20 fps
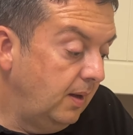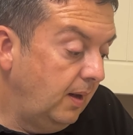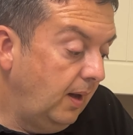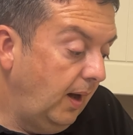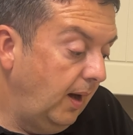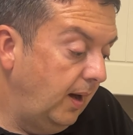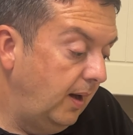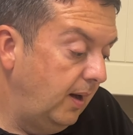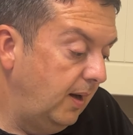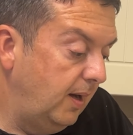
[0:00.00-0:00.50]

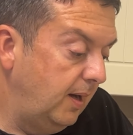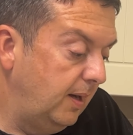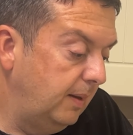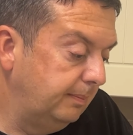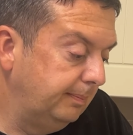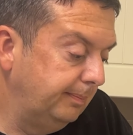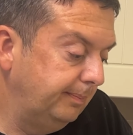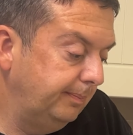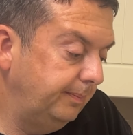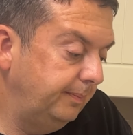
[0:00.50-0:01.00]

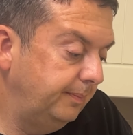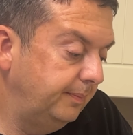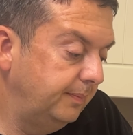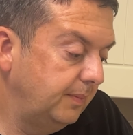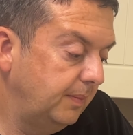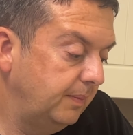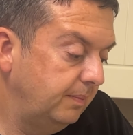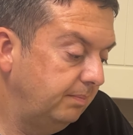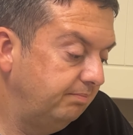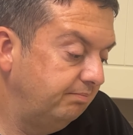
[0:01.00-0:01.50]

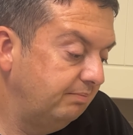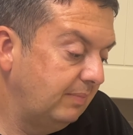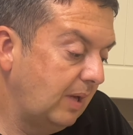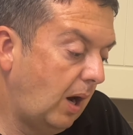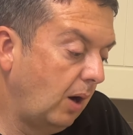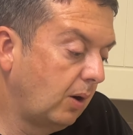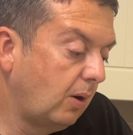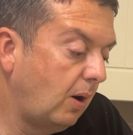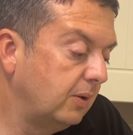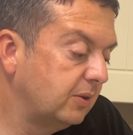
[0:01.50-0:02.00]

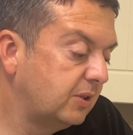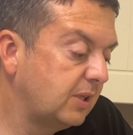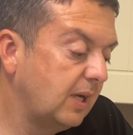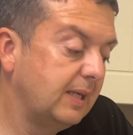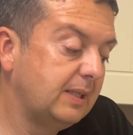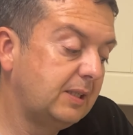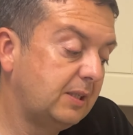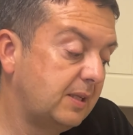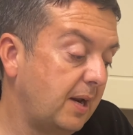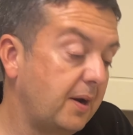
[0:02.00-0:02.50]
I can't
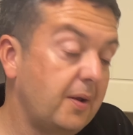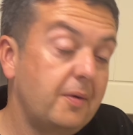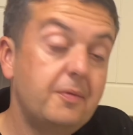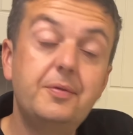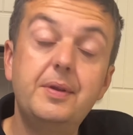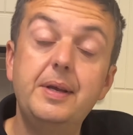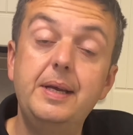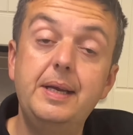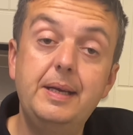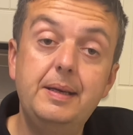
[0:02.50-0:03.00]
taste none of
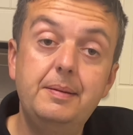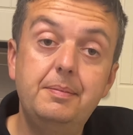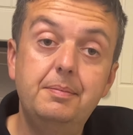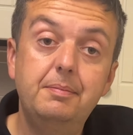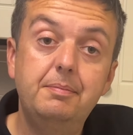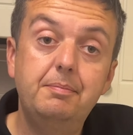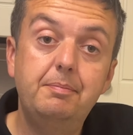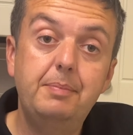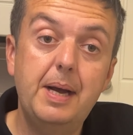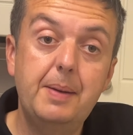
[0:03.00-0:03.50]
the
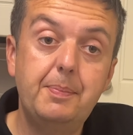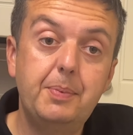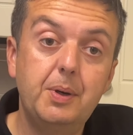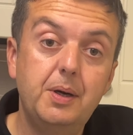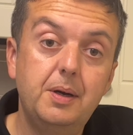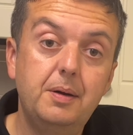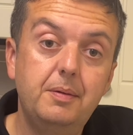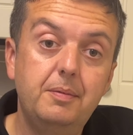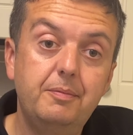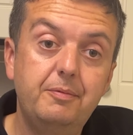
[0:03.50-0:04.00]

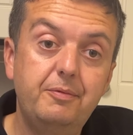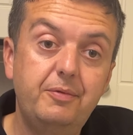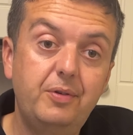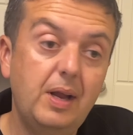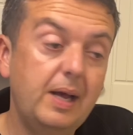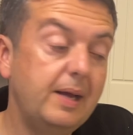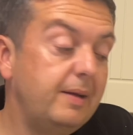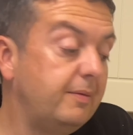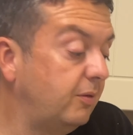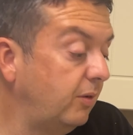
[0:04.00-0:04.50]
pepper
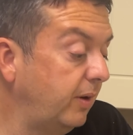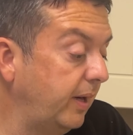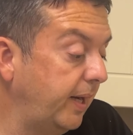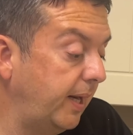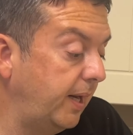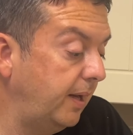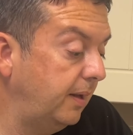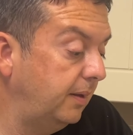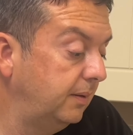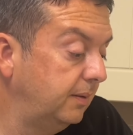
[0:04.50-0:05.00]
flavour in
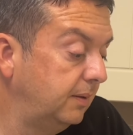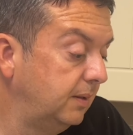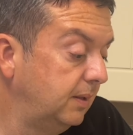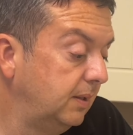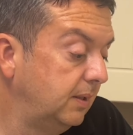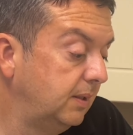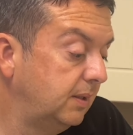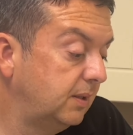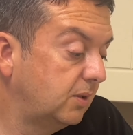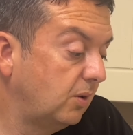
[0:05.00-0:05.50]
it.
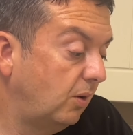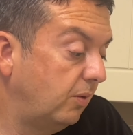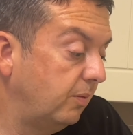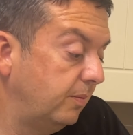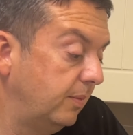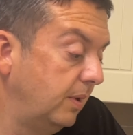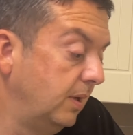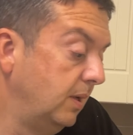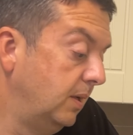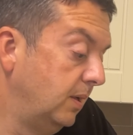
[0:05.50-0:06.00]
It's got
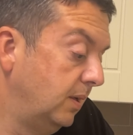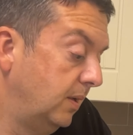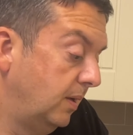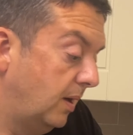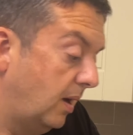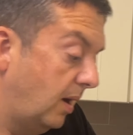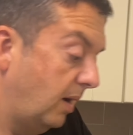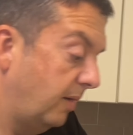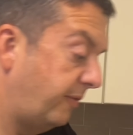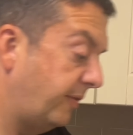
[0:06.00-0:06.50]

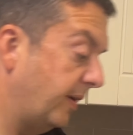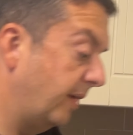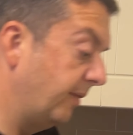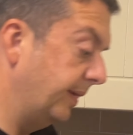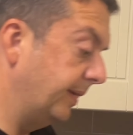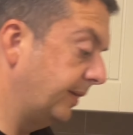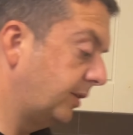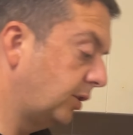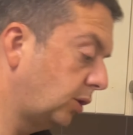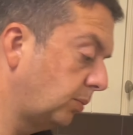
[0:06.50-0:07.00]
a
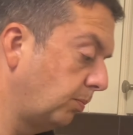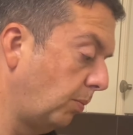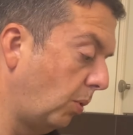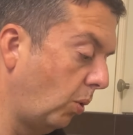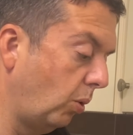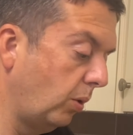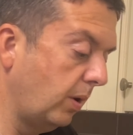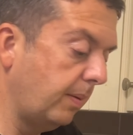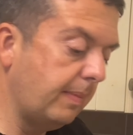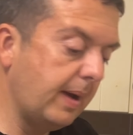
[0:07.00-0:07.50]
very
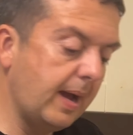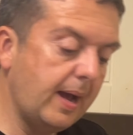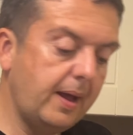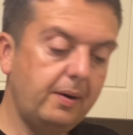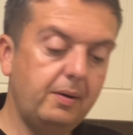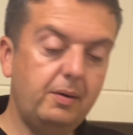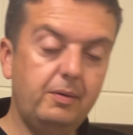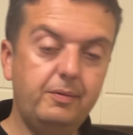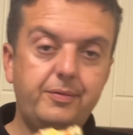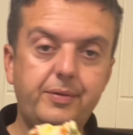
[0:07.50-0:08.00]
small amount
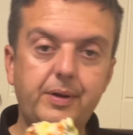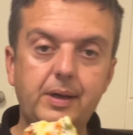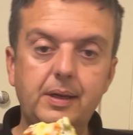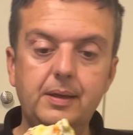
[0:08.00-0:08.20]
of